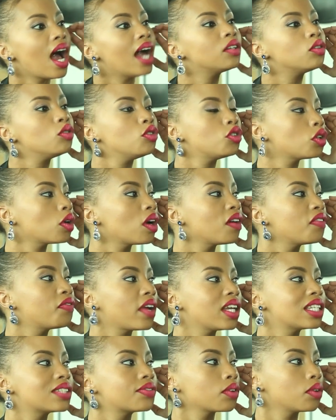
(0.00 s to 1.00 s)
I don't show her
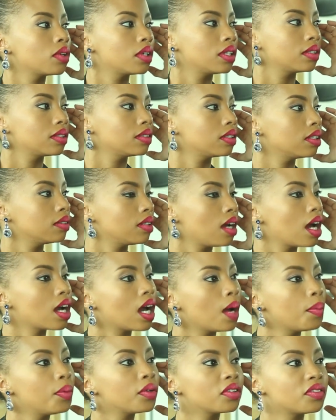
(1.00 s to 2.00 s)
face for a
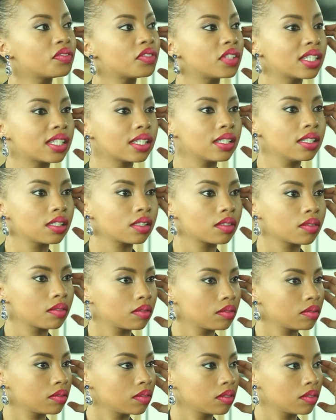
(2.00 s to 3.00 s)
couple of reasons
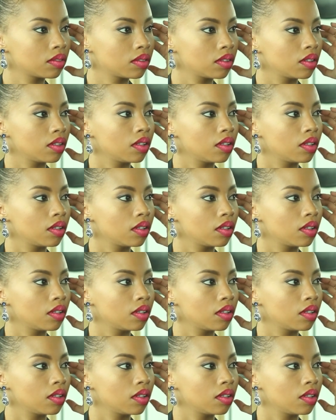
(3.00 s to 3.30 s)
oh.